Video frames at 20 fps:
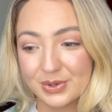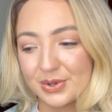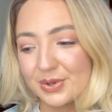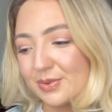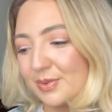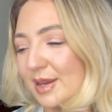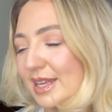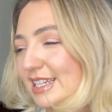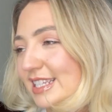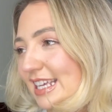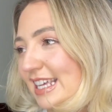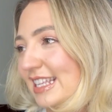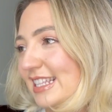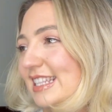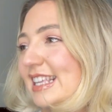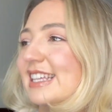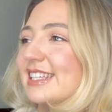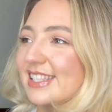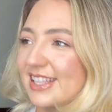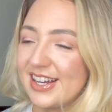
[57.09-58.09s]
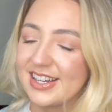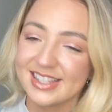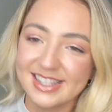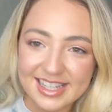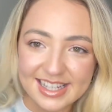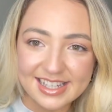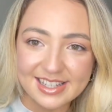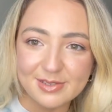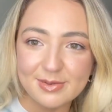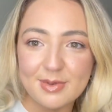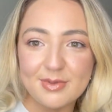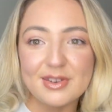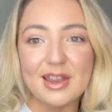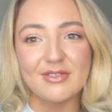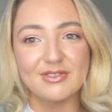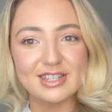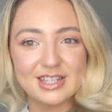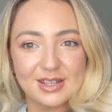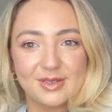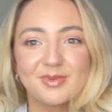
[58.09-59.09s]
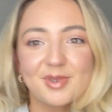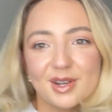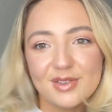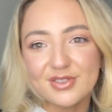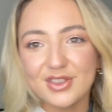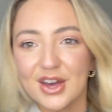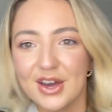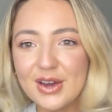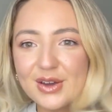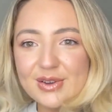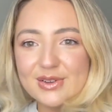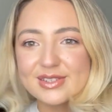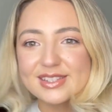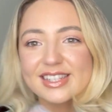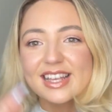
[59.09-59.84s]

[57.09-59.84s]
which is exciting because we've never done one of those.